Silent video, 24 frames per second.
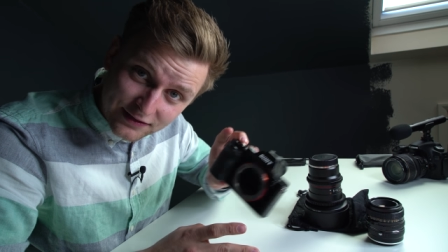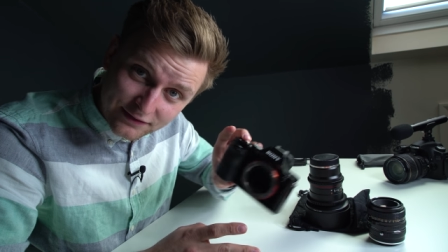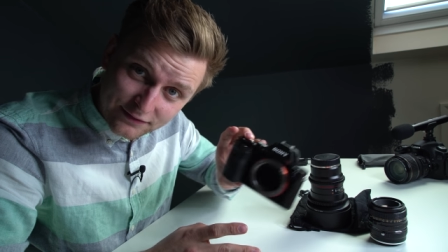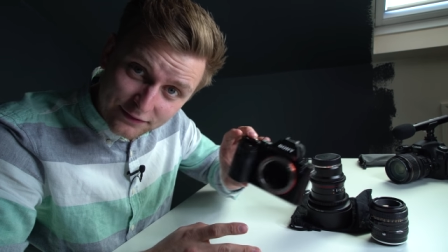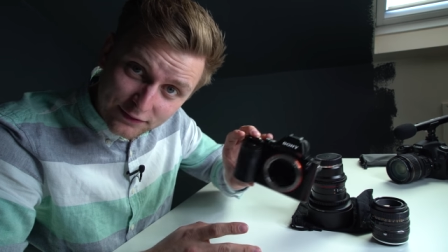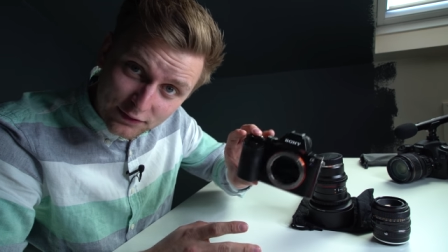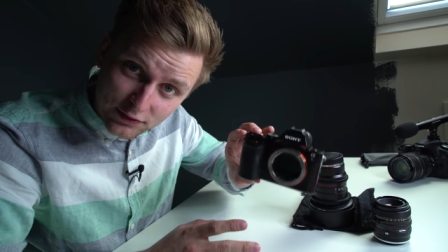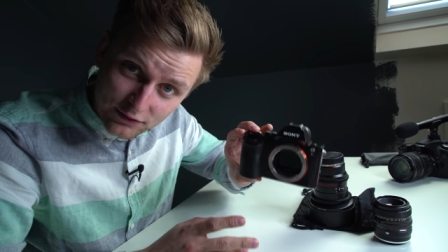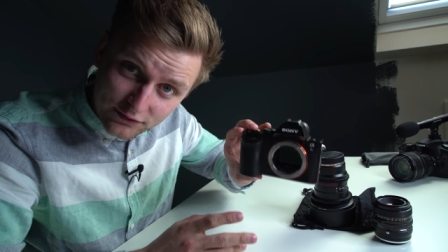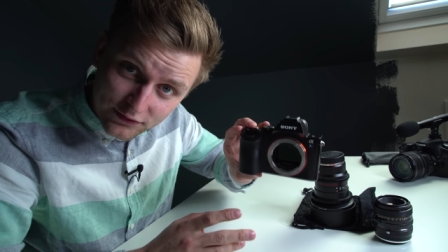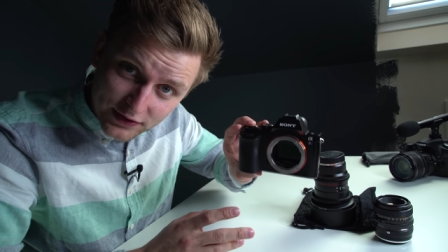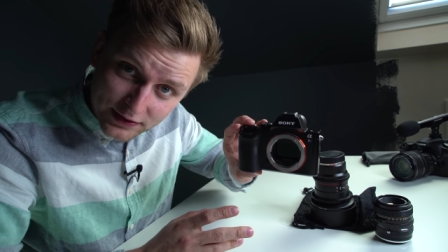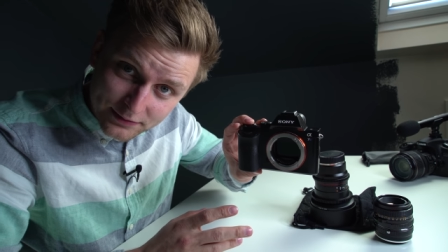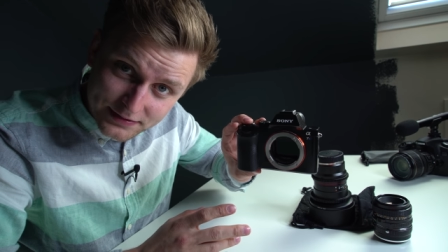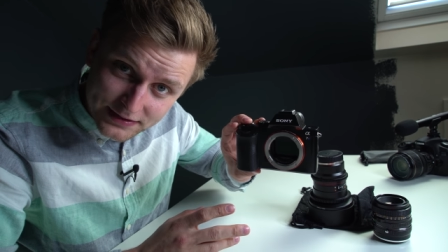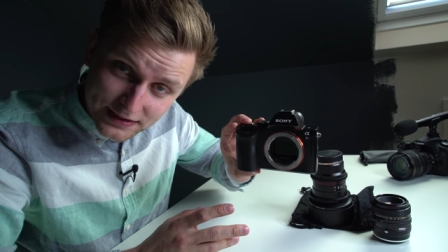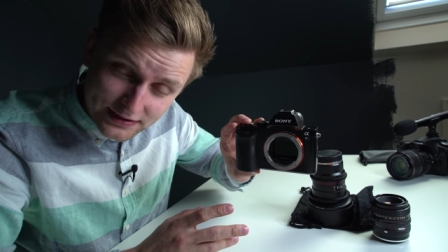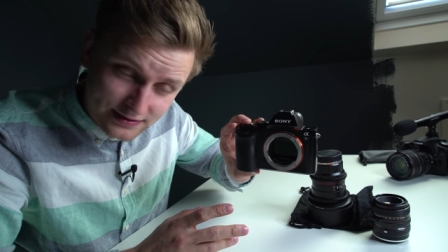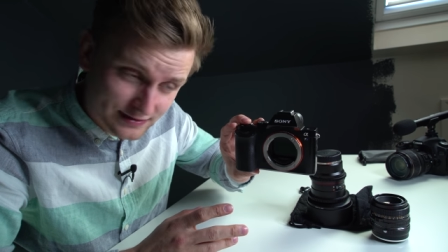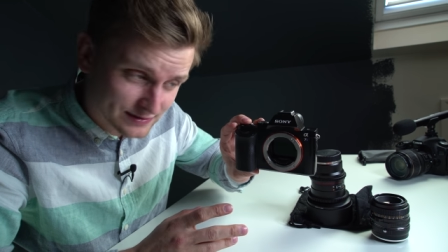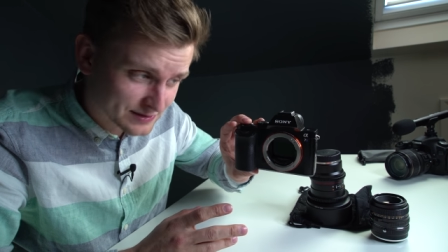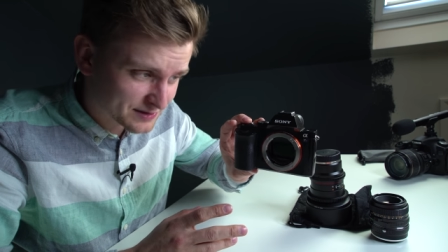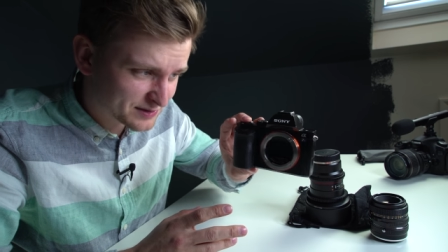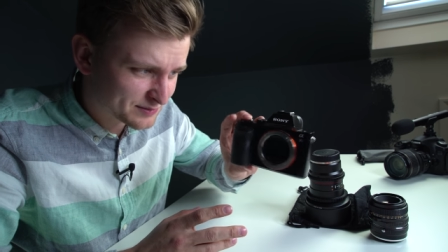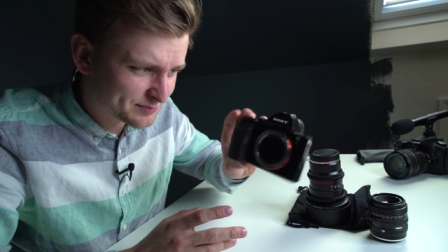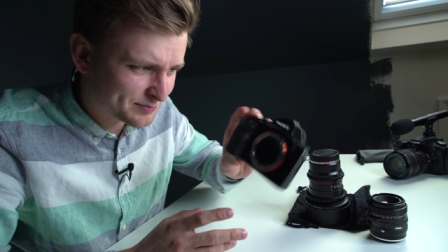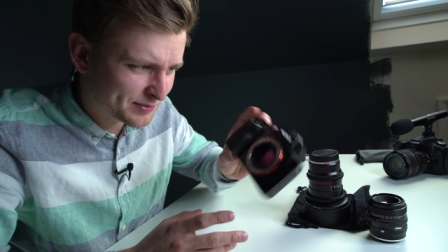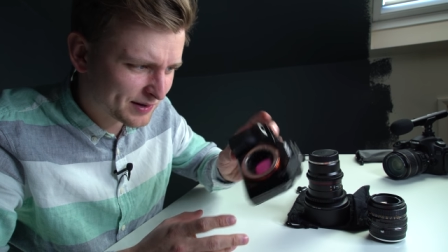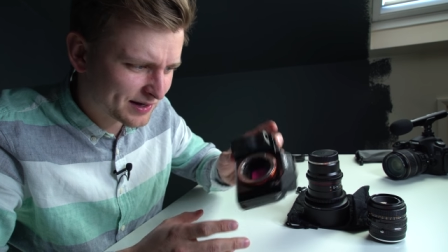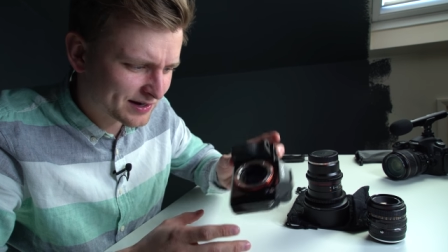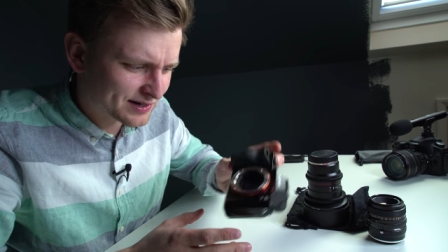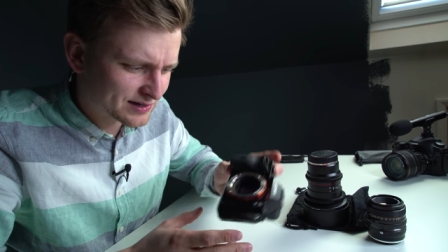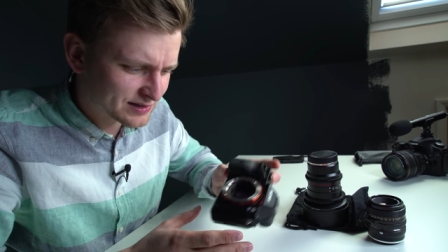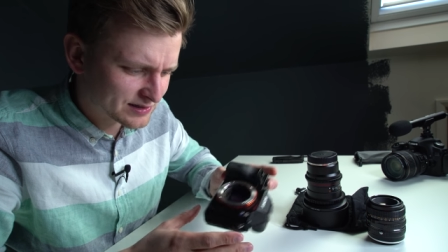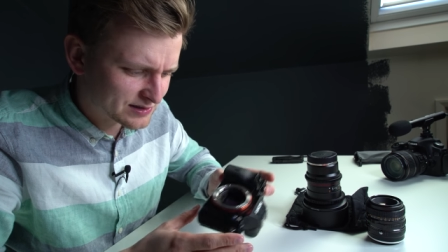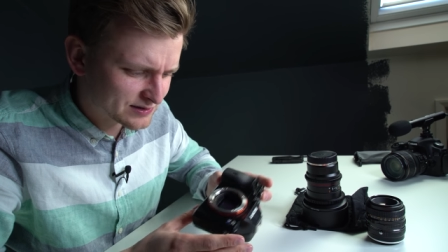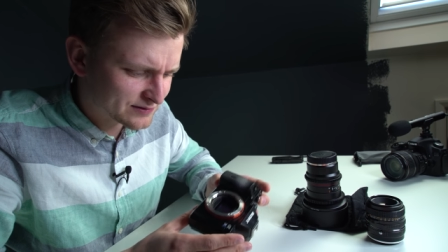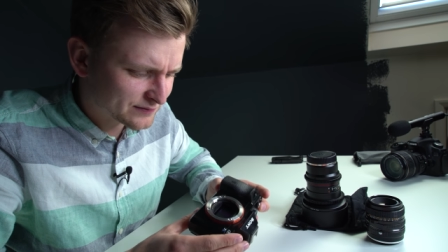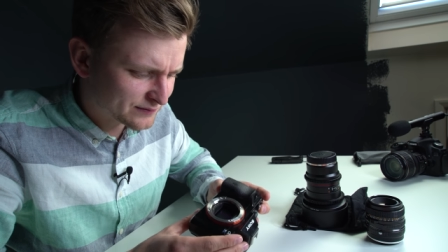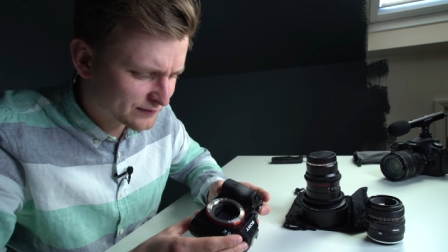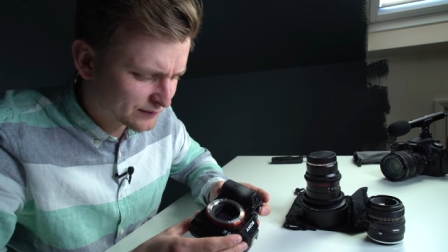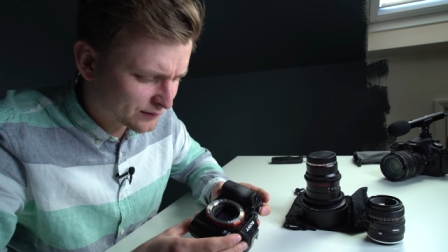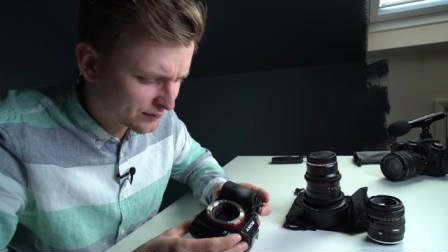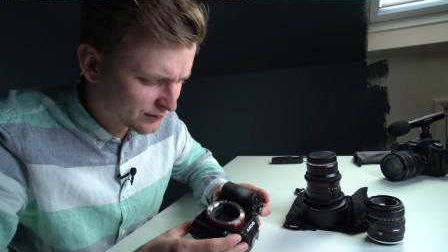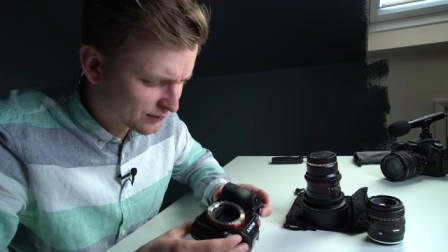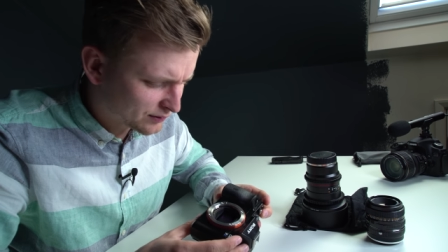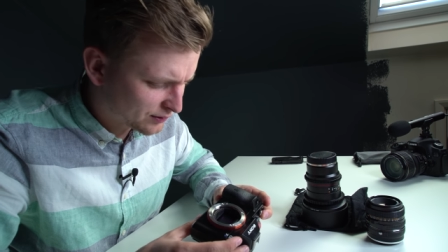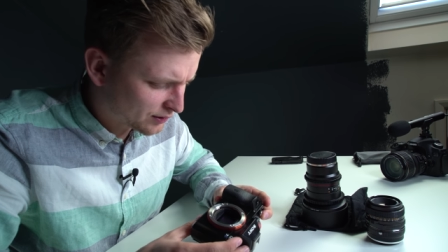little full frame sensor, but it's
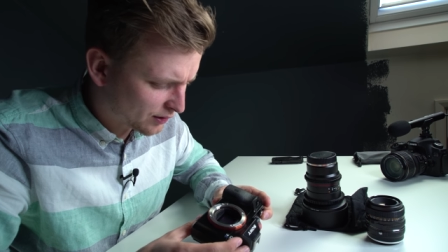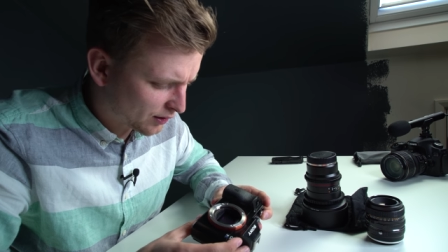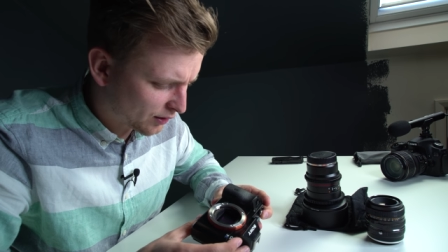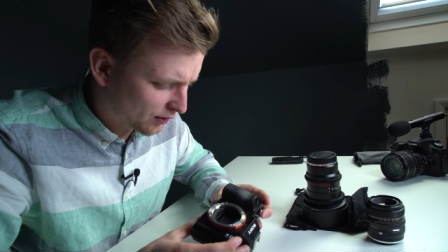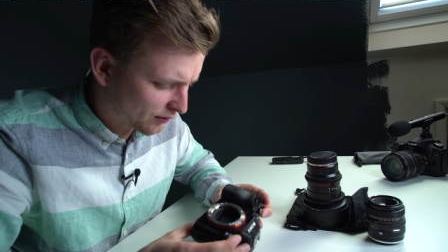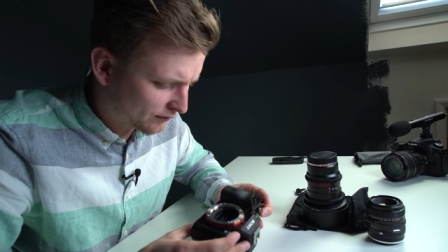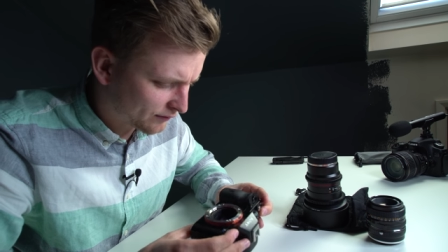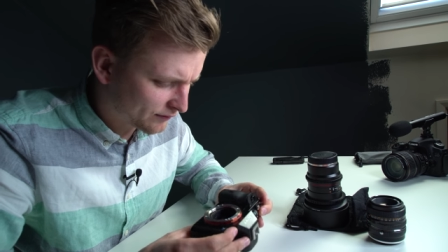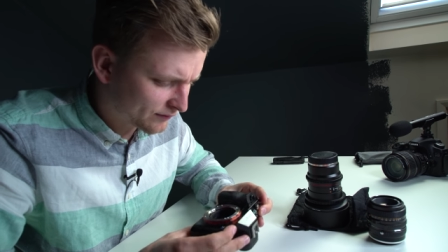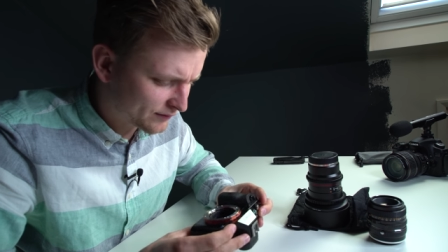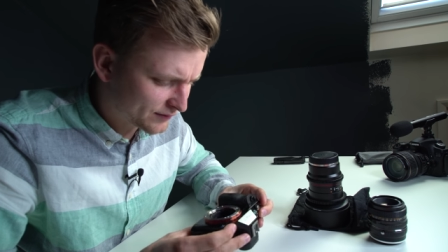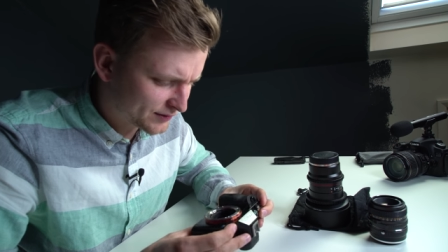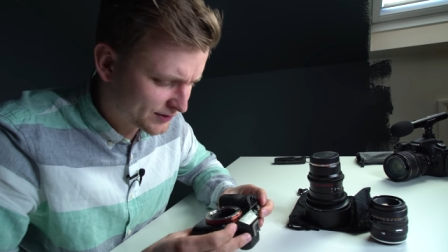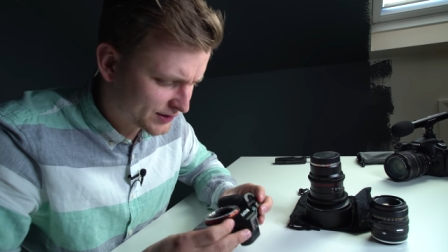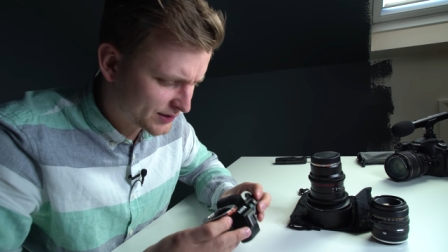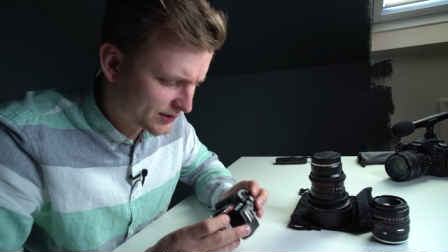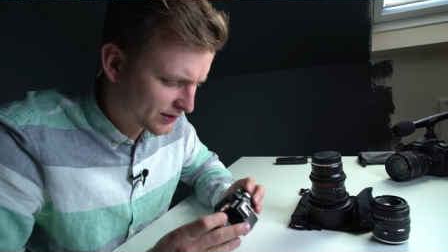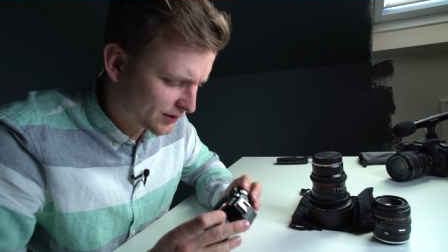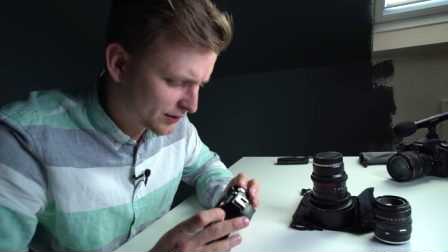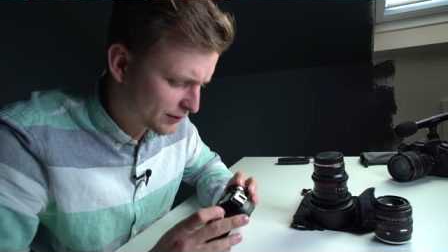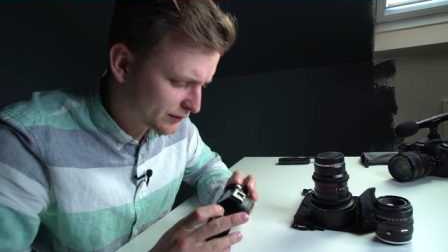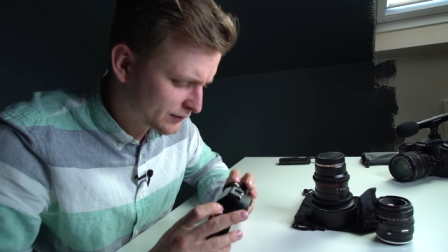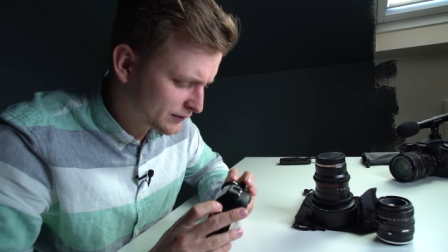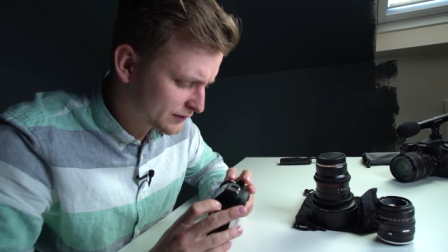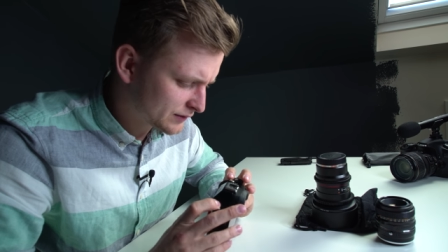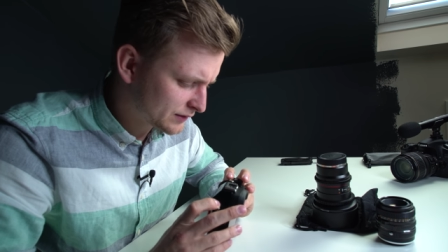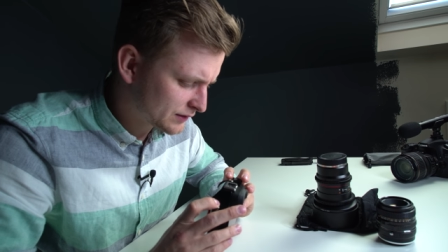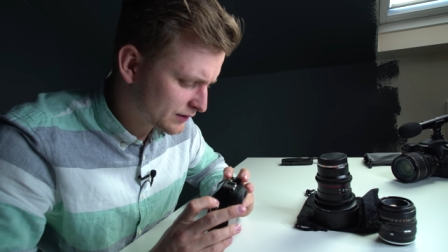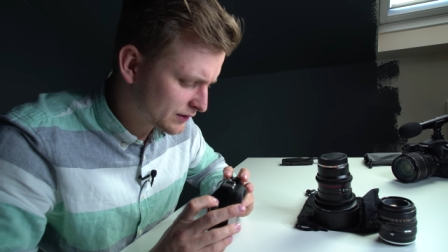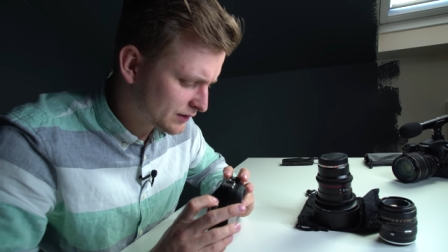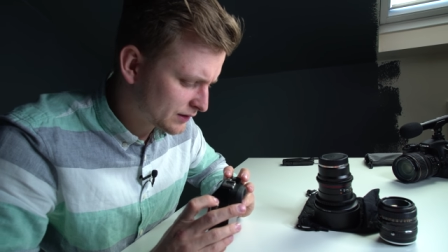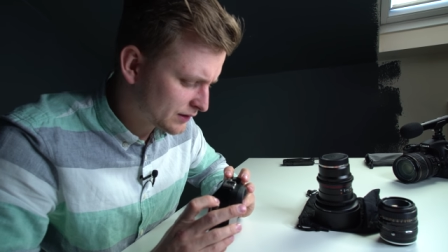full of dirt,